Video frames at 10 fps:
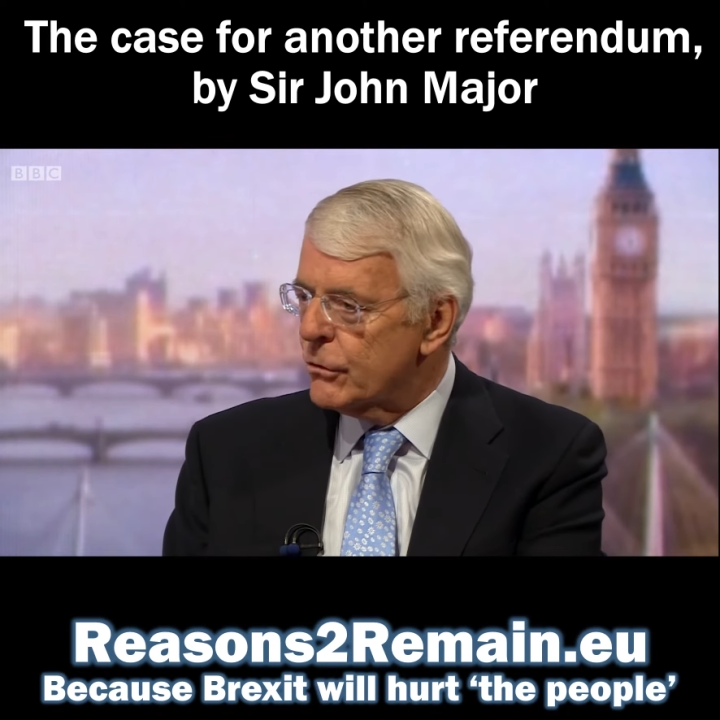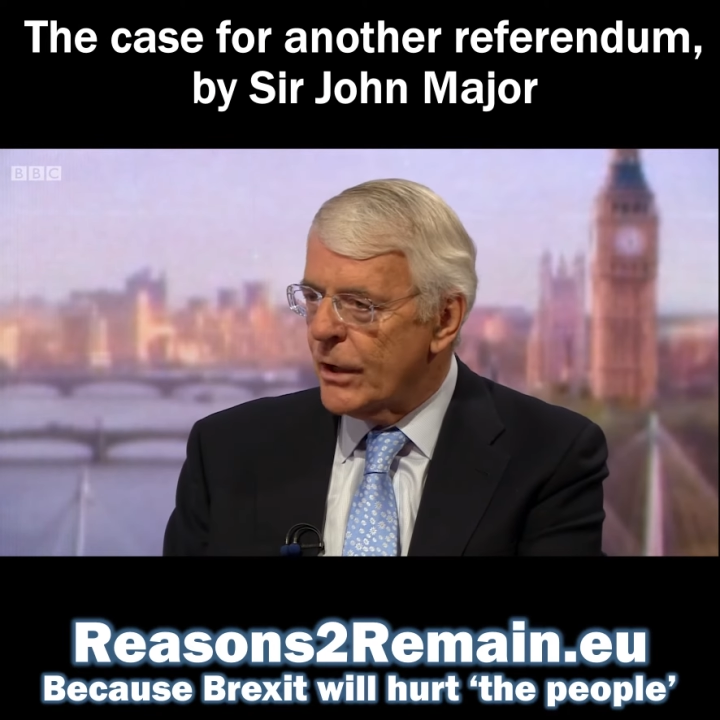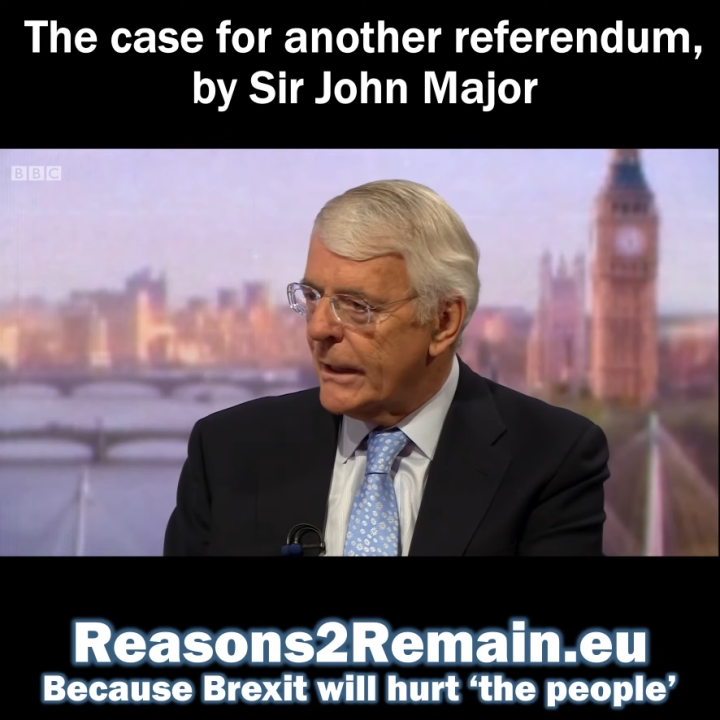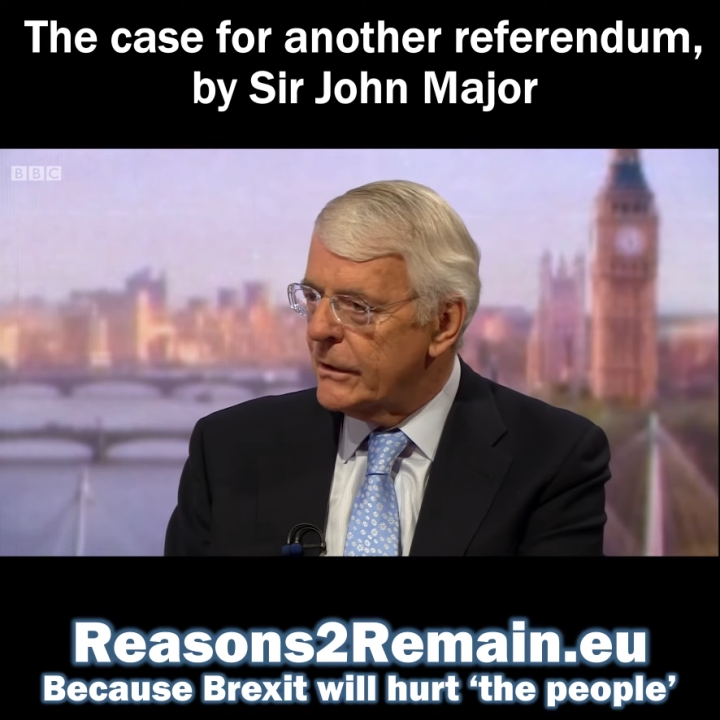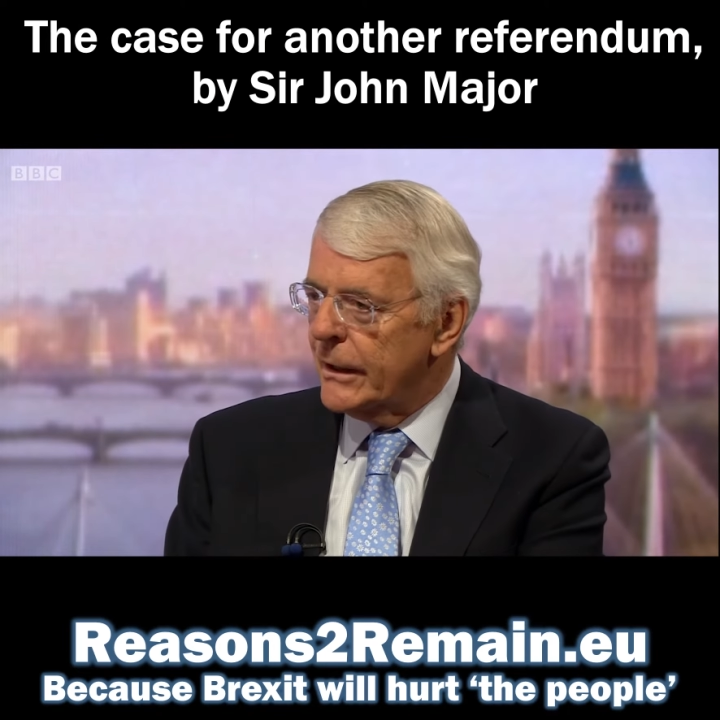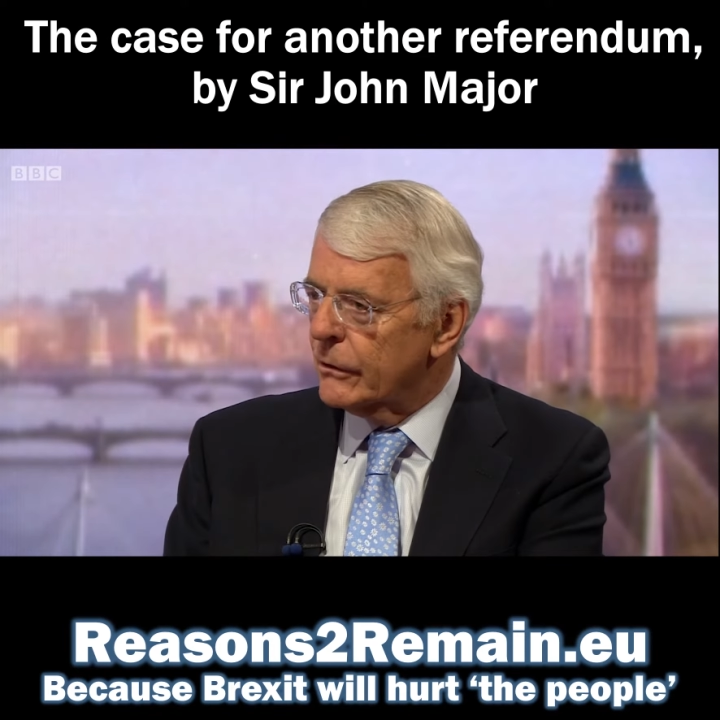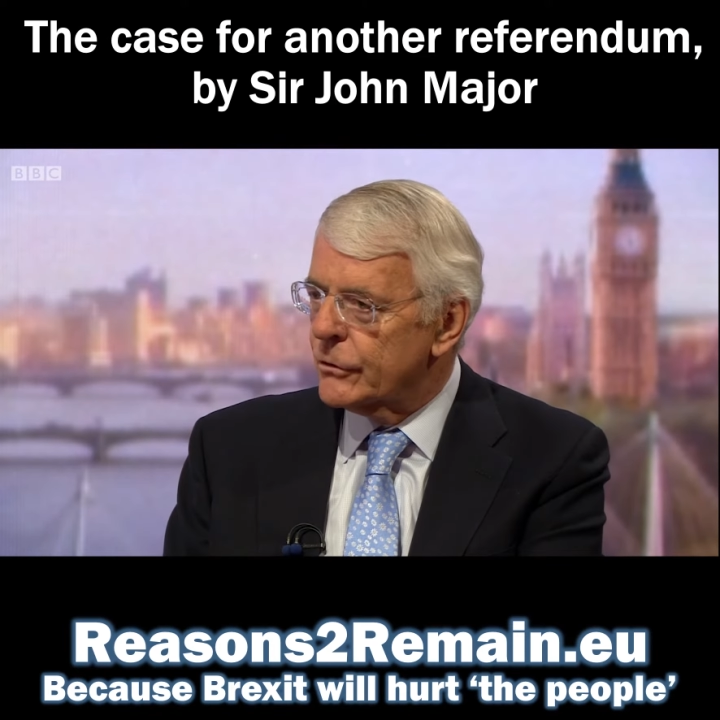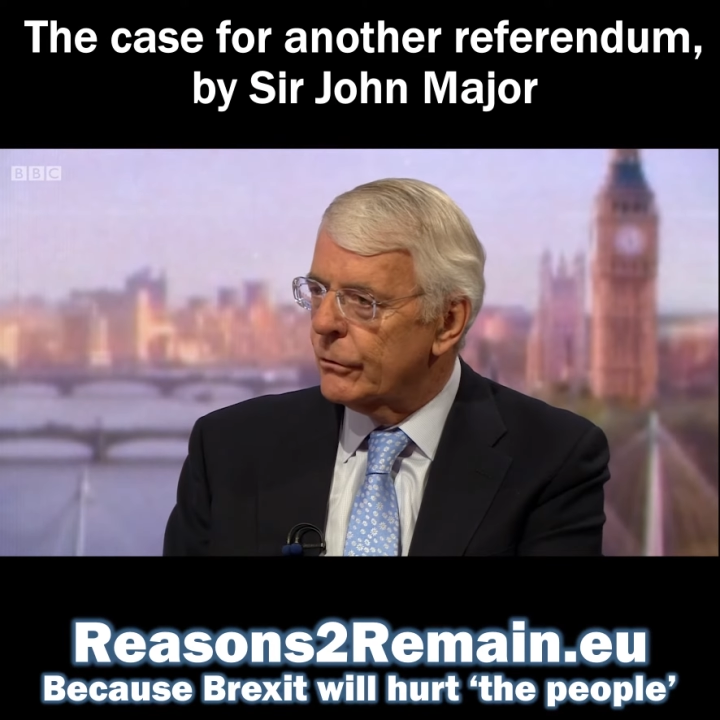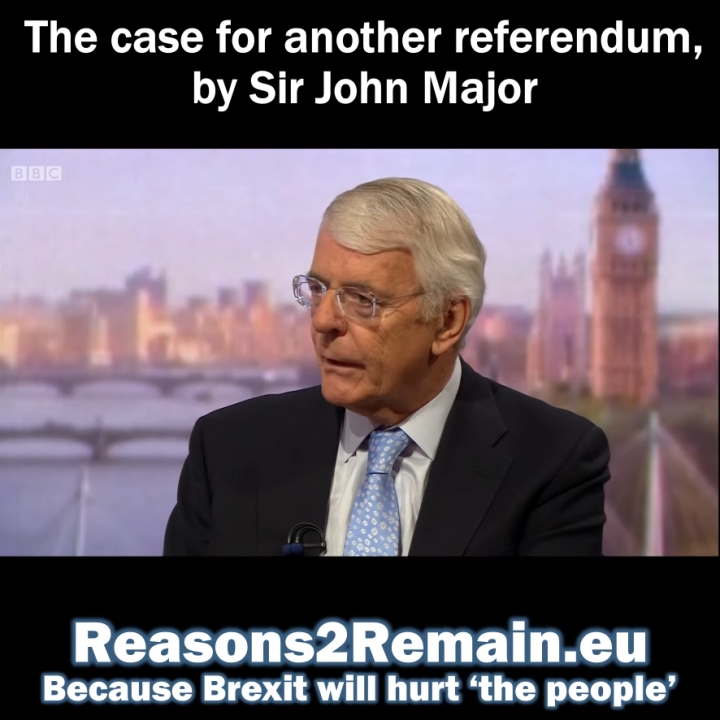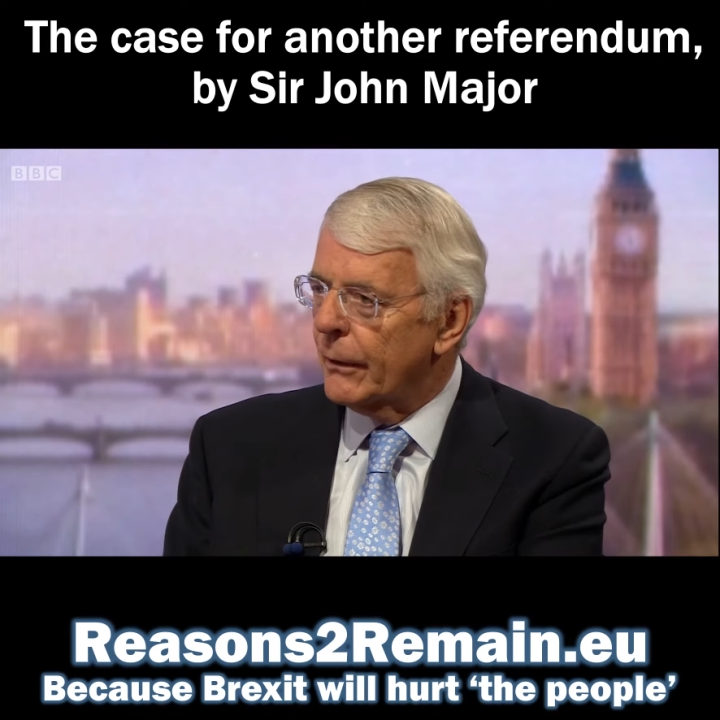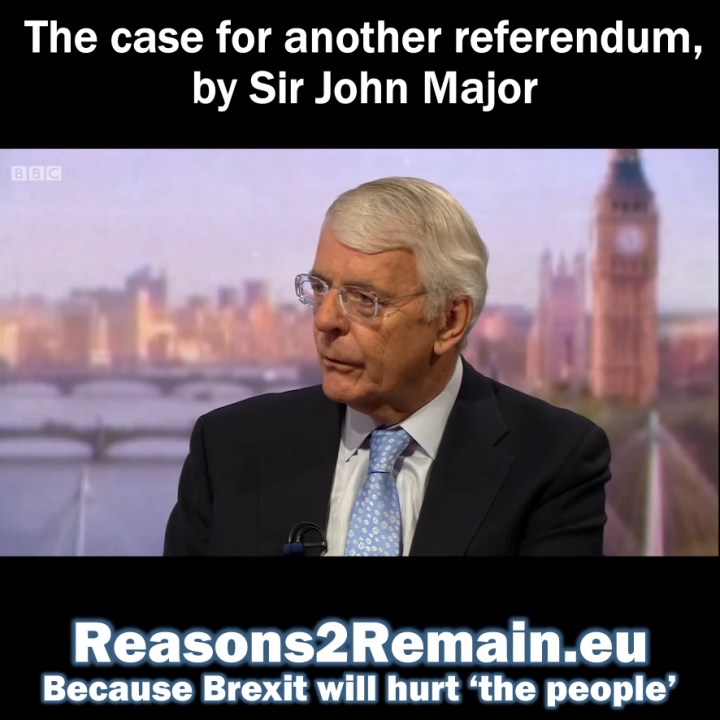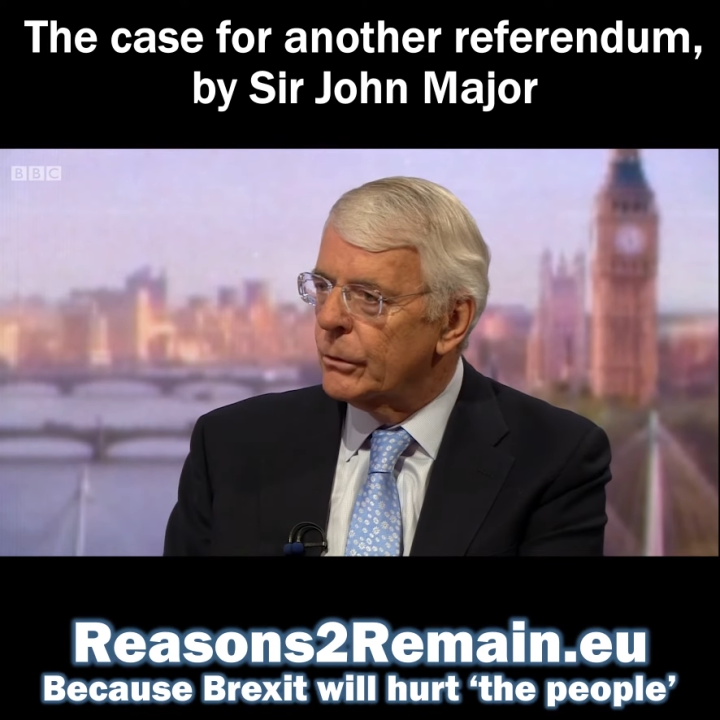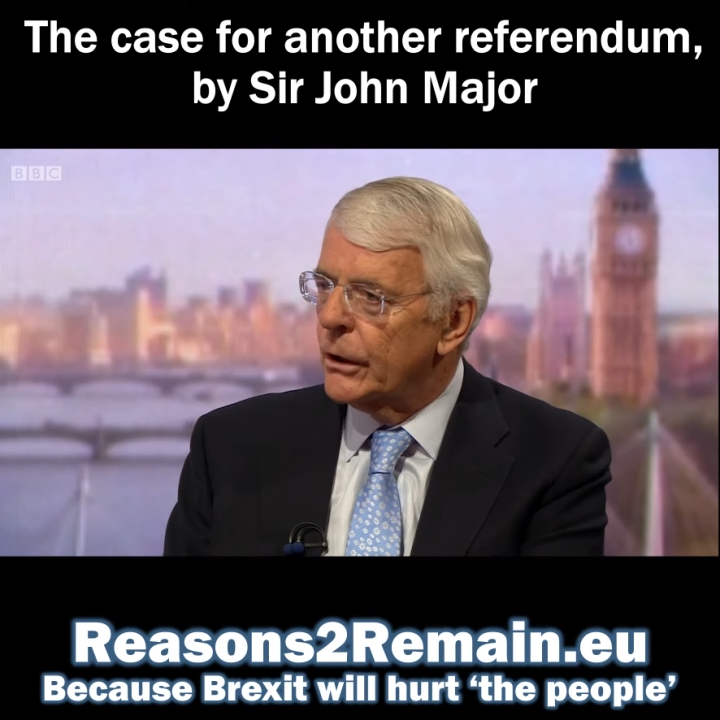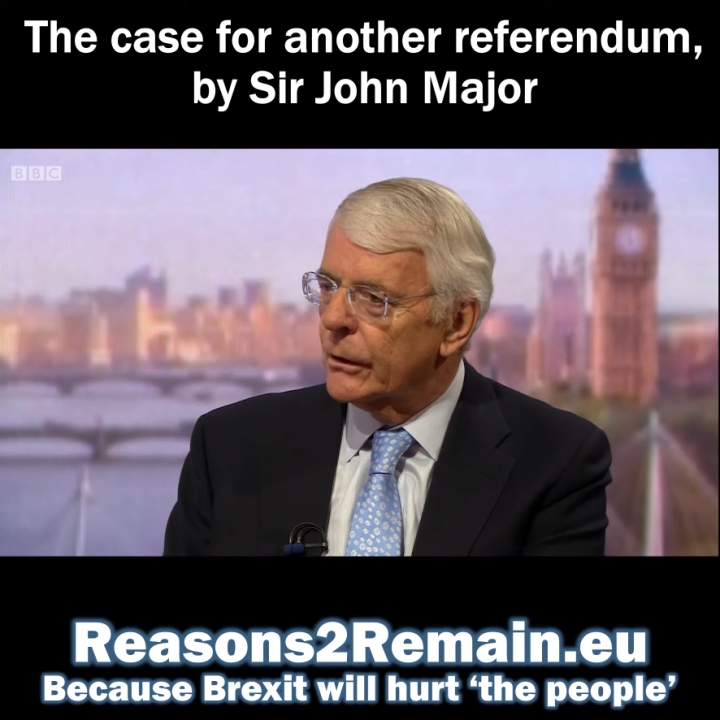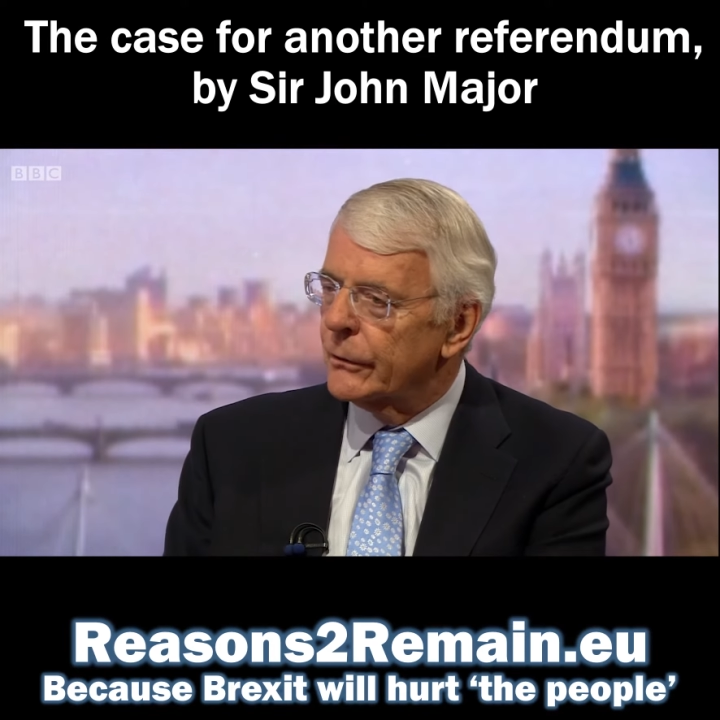trade deals around the
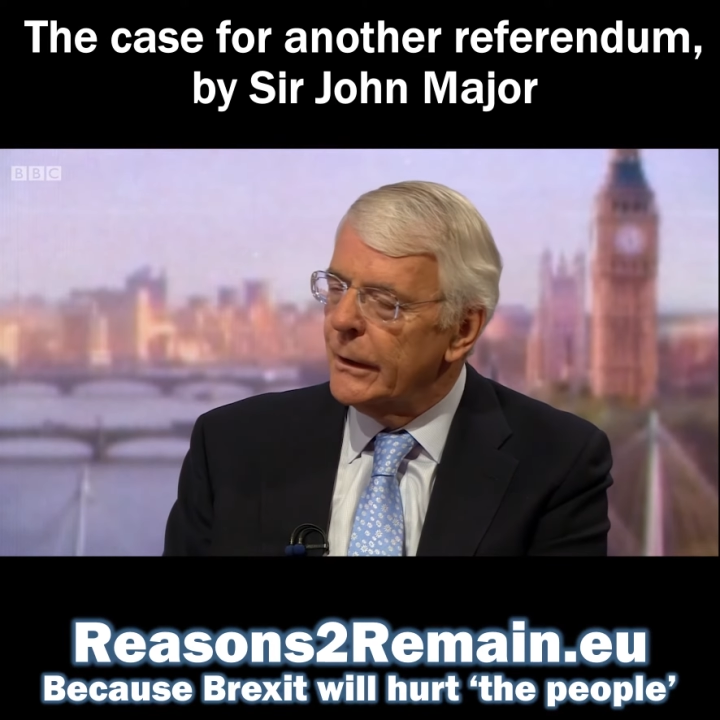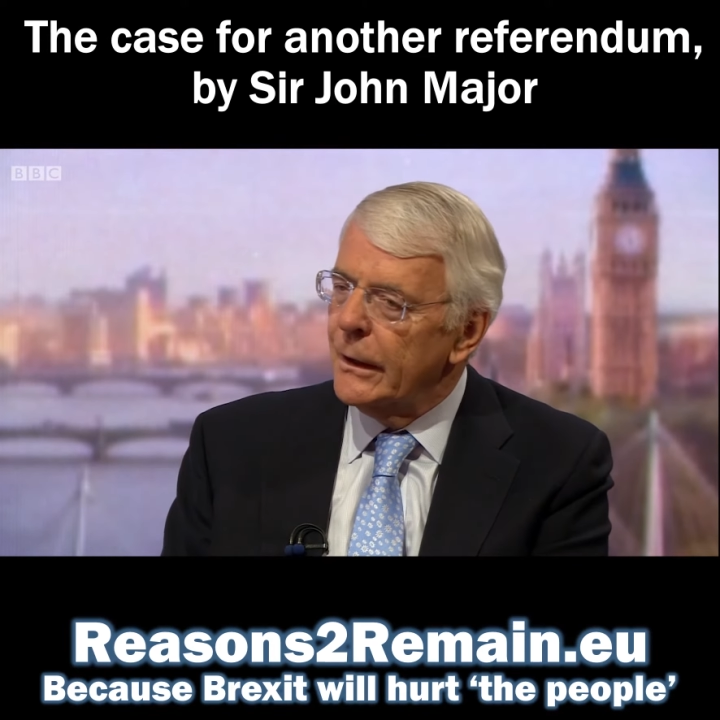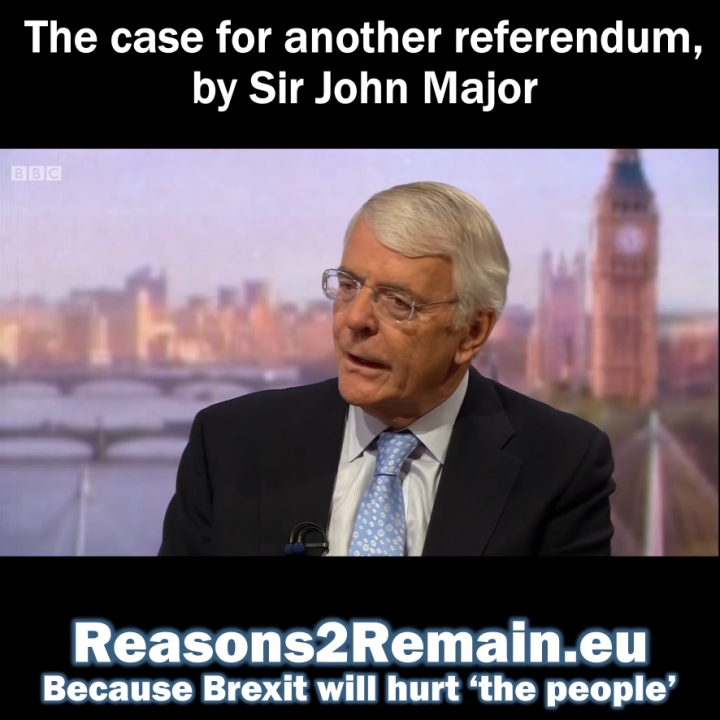world.